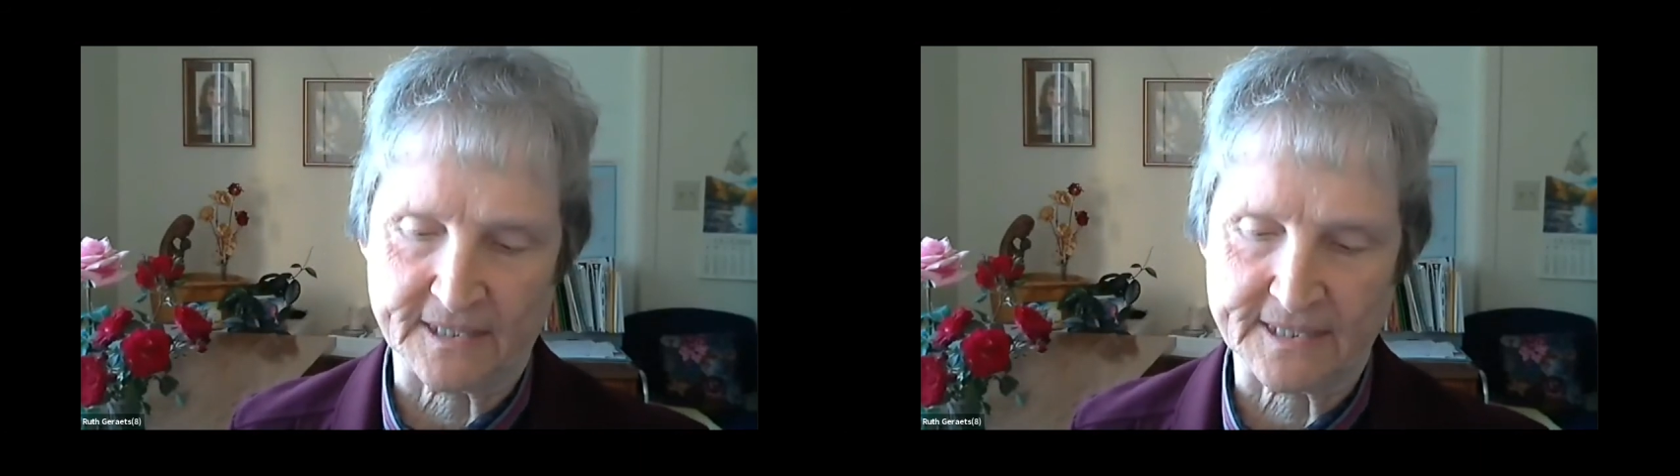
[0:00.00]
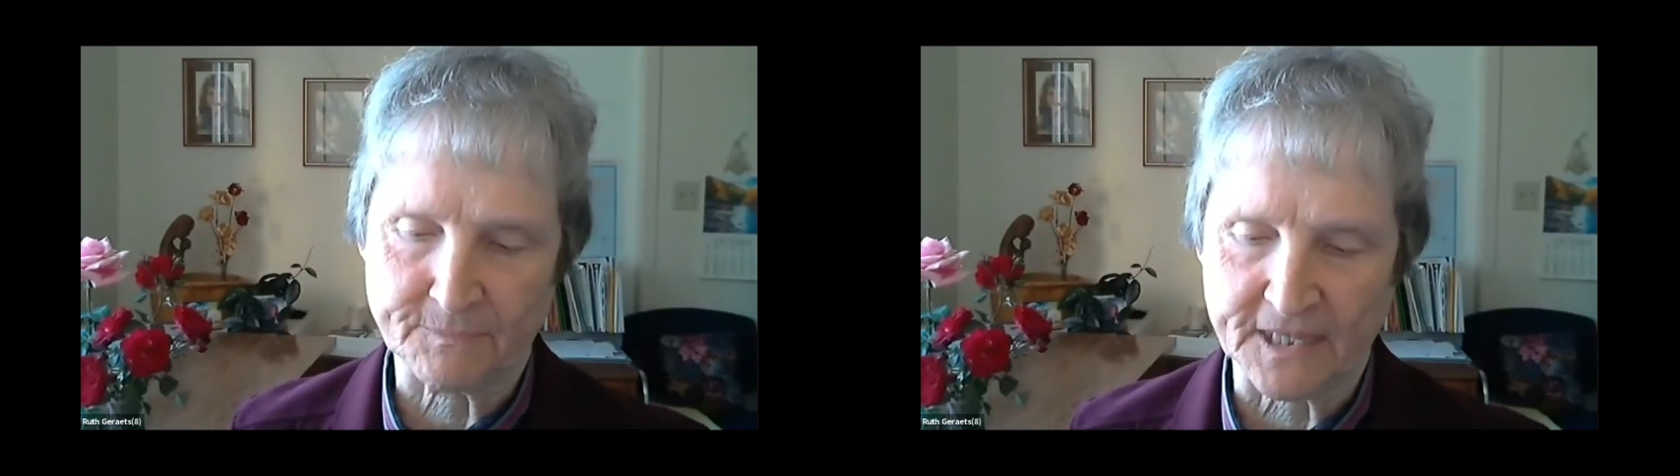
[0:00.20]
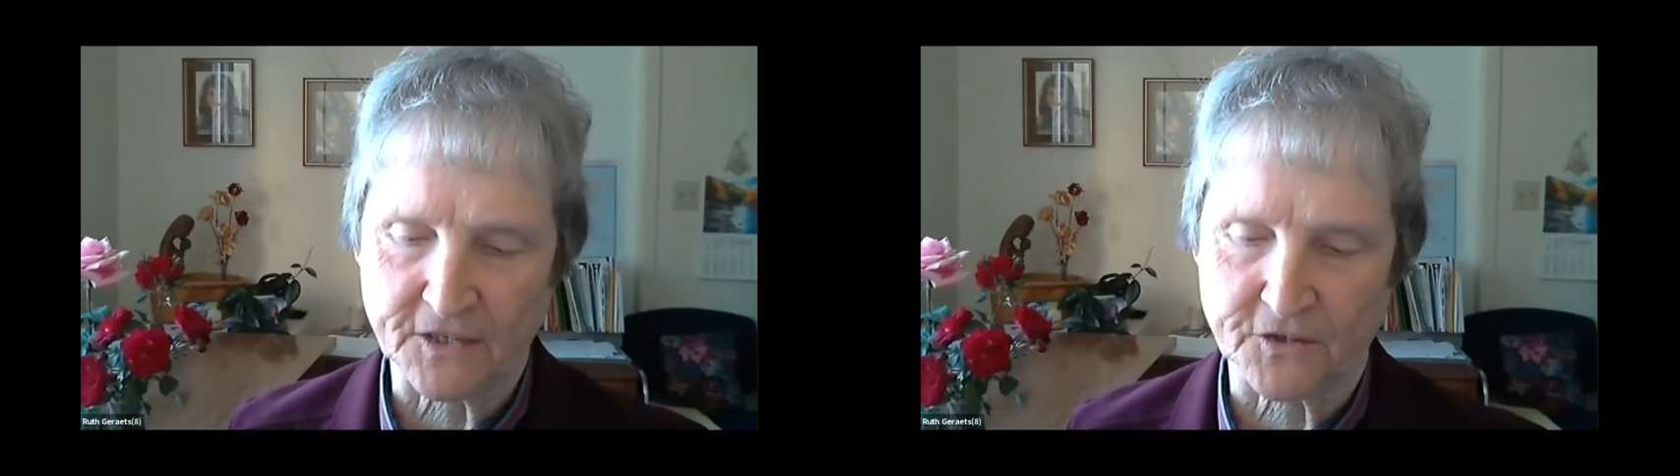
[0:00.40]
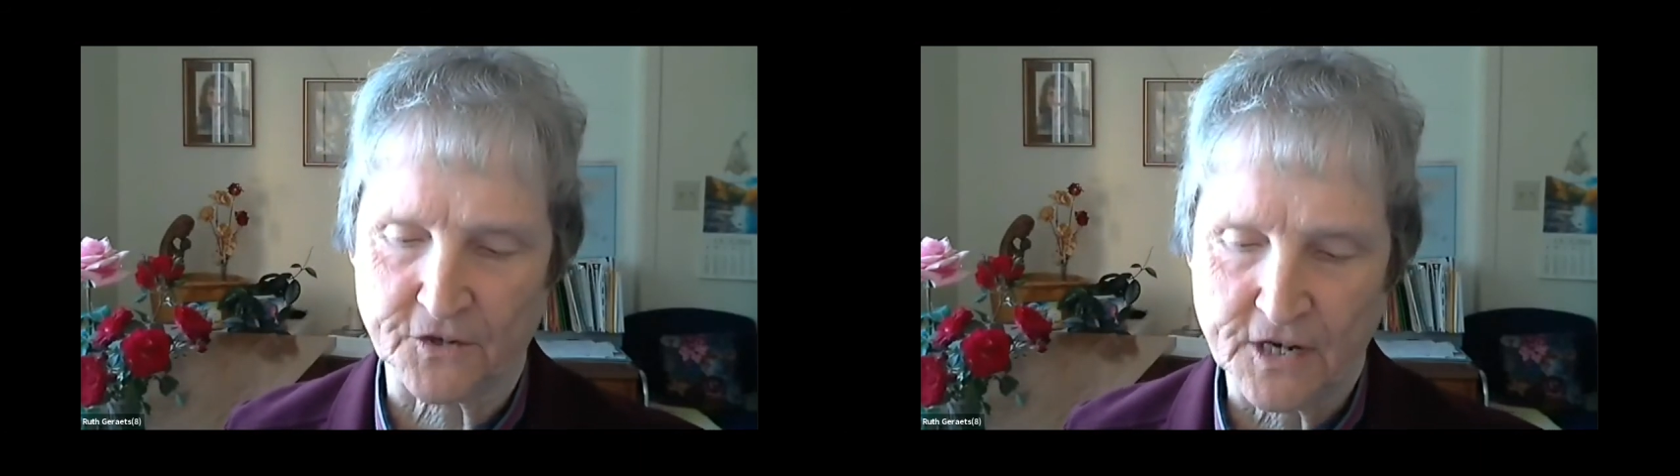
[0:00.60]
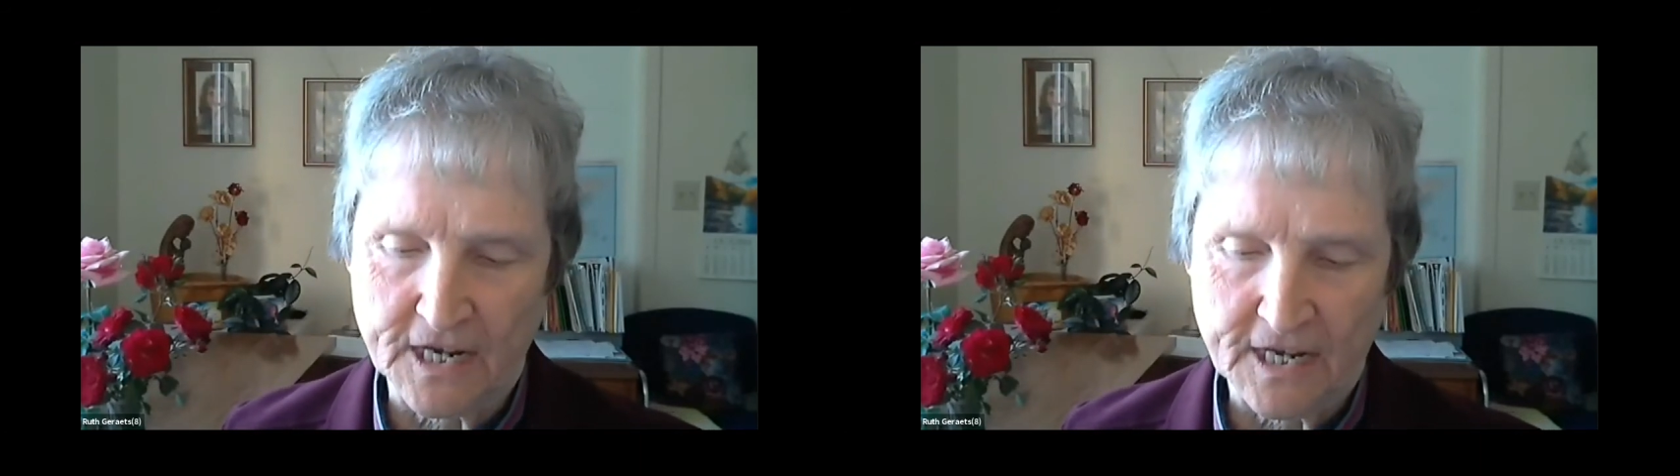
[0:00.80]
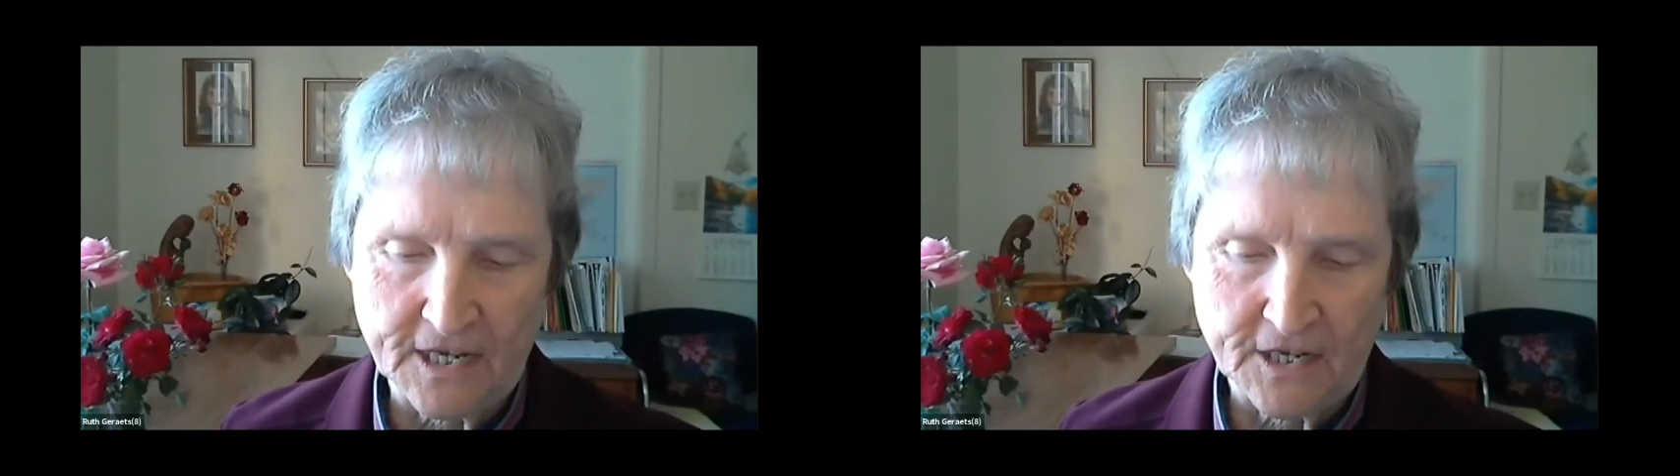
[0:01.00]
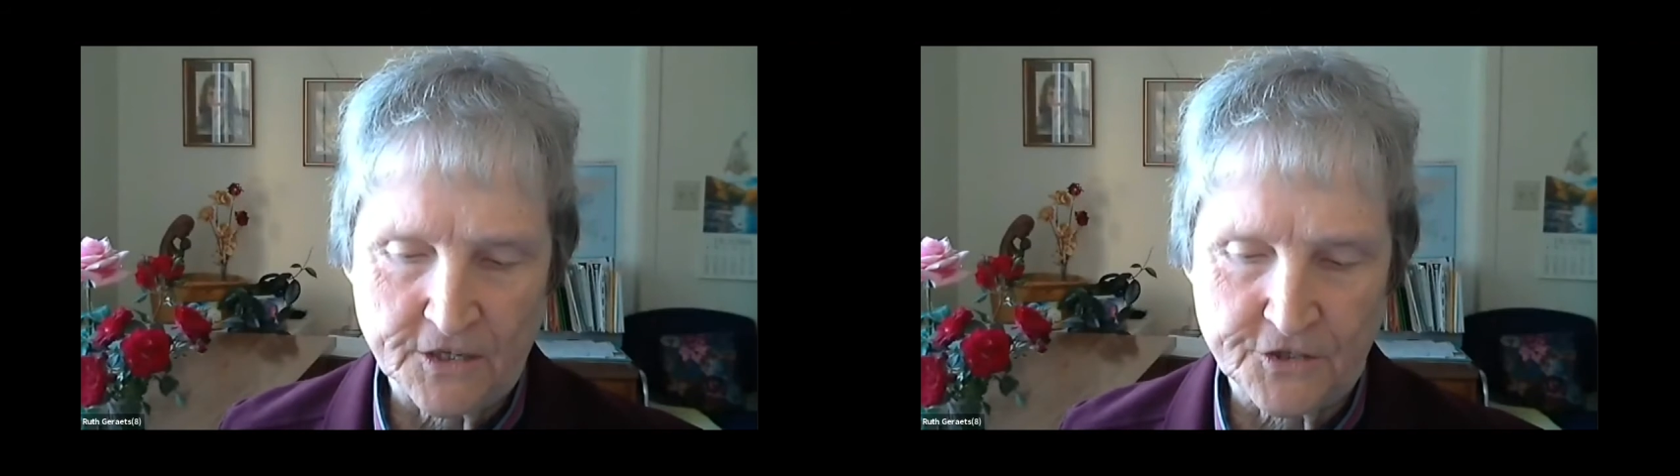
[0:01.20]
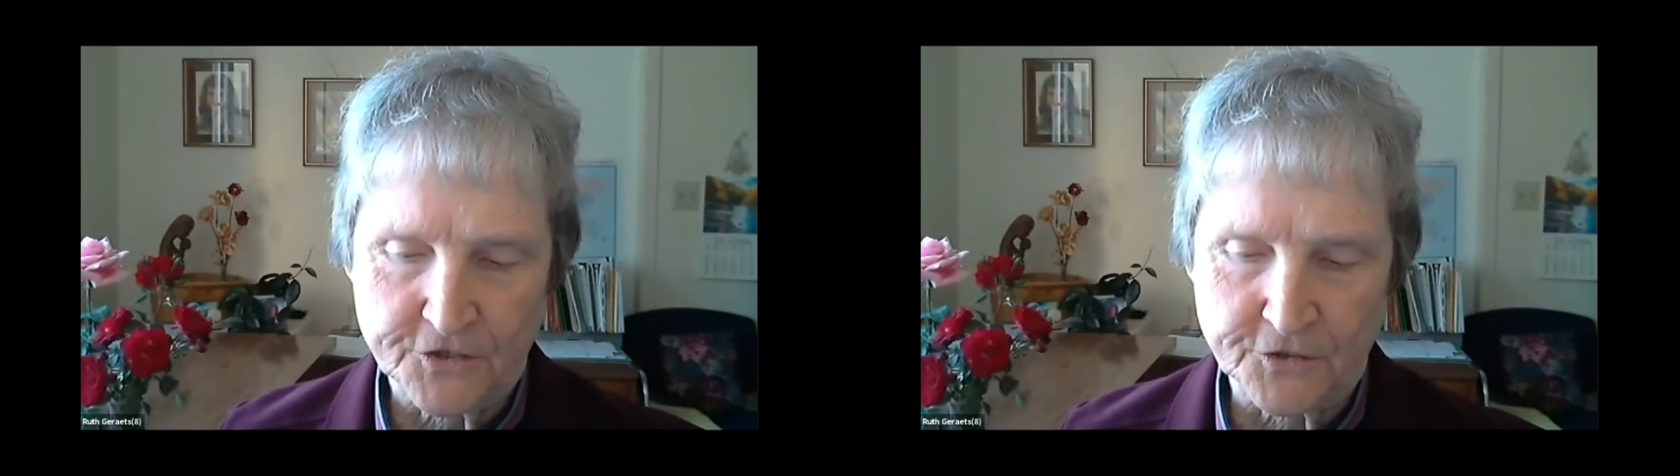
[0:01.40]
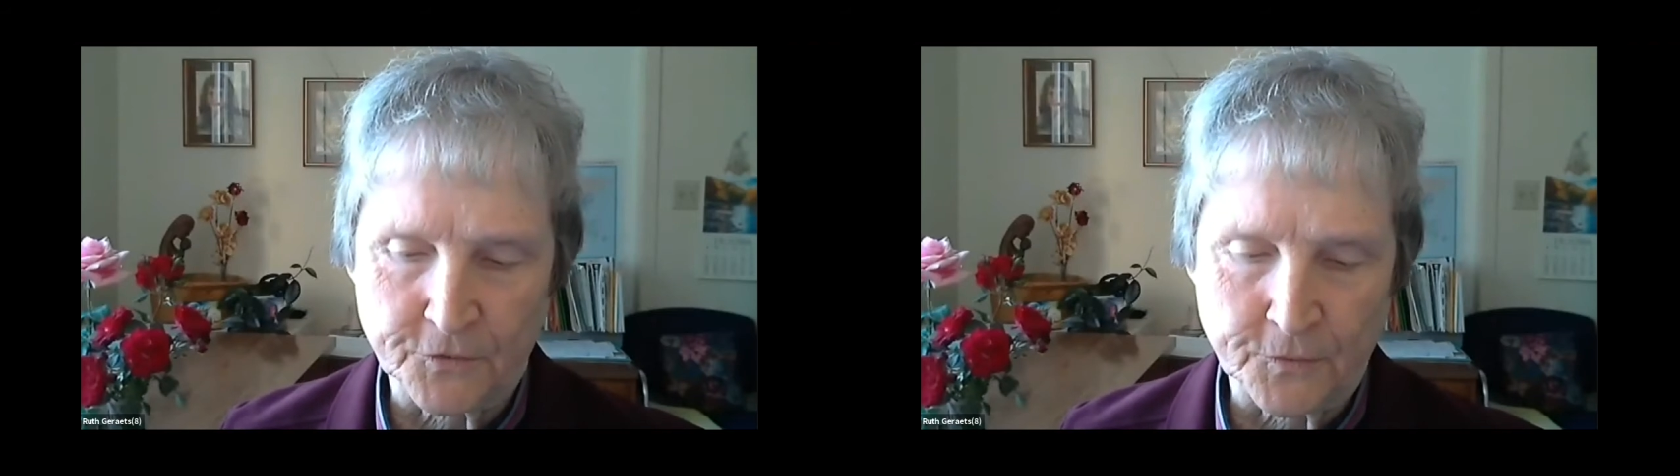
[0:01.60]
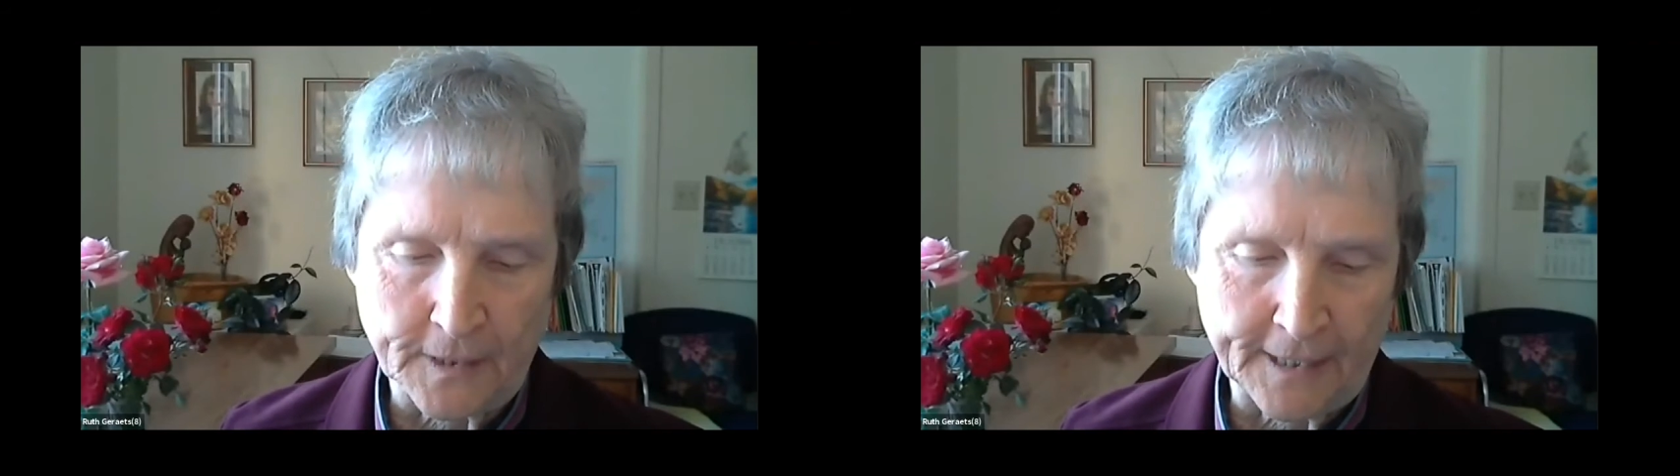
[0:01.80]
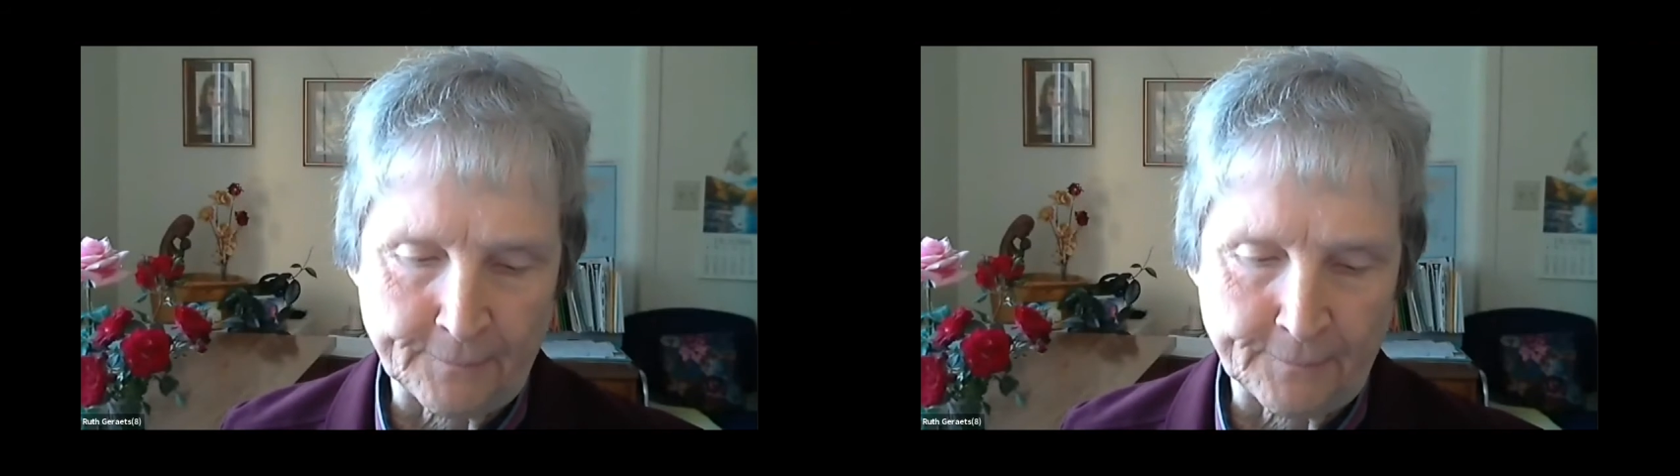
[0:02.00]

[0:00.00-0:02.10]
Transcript: speaker to